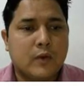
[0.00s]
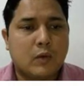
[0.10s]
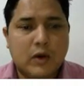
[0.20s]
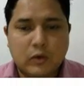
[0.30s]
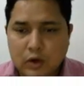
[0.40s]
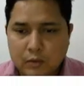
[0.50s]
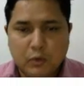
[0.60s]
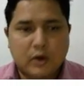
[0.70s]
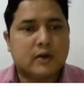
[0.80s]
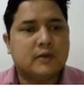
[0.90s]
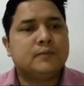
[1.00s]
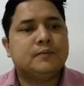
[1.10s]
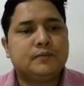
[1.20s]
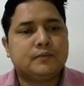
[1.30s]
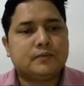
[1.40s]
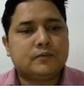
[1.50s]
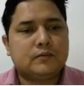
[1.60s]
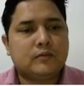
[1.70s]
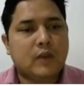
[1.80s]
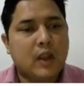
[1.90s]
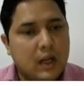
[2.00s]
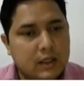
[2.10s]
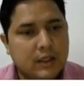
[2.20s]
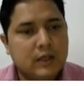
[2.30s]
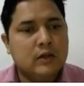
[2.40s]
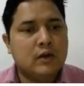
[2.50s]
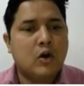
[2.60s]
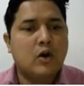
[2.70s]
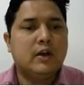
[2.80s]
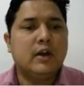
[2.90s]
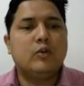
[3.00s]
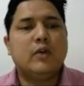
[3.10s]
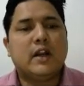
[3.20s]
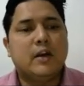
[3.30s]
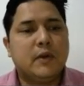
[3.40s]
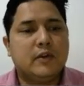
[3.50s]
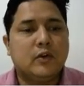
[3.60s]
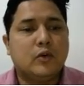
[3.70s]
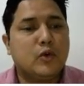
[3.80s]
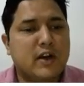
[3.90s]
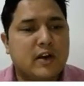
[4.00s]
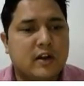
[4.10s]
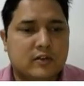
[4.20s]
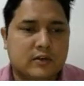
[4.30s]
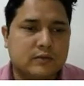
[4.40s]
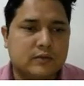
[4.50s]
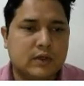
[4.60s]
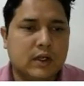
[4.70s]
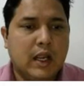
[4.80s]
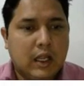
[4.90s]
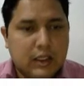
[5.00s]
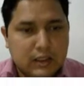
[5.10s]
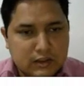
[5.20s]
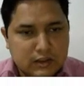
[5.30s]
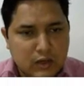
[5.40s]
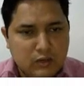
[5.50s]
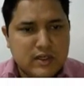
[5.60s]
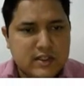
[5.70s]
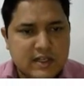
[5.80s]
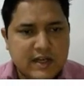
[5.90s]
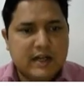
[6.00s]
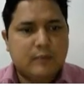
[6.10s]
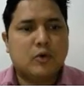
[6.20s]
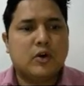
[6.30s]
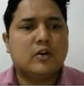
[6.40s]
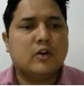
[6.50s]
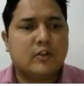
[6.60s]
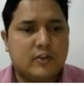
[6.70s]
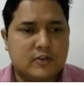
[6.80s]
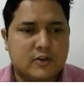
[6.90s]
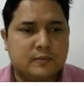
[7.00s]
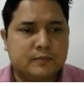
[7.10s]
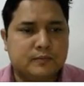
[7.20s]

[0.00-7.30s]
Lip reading: what you call product, and then all day-to-day activities, your routine task. Now inside that product or a system,